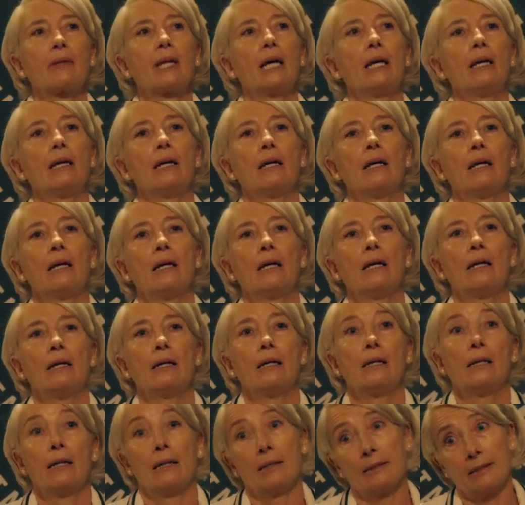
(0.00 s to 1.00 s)
I
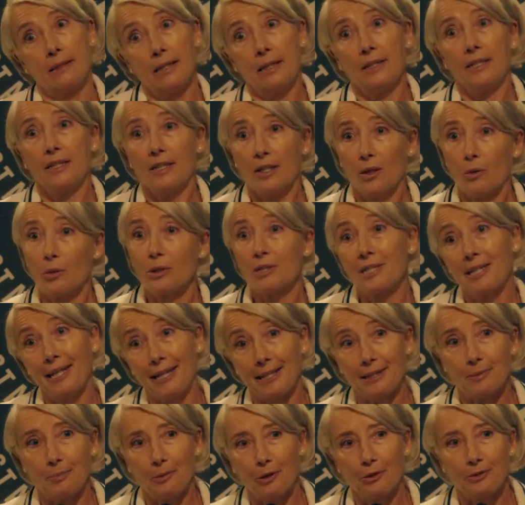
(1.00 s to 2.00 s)
certainly know what an
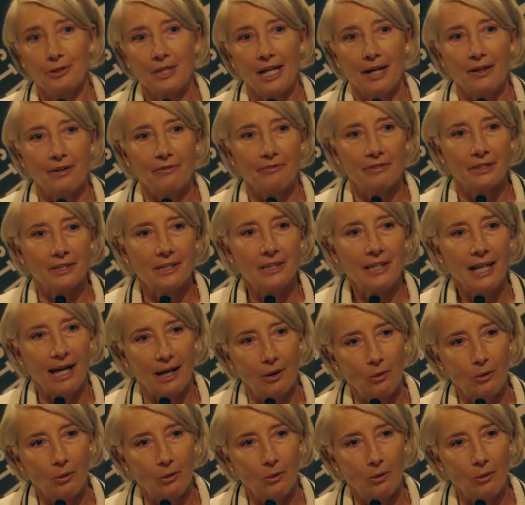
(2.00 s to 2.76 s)
export tariff is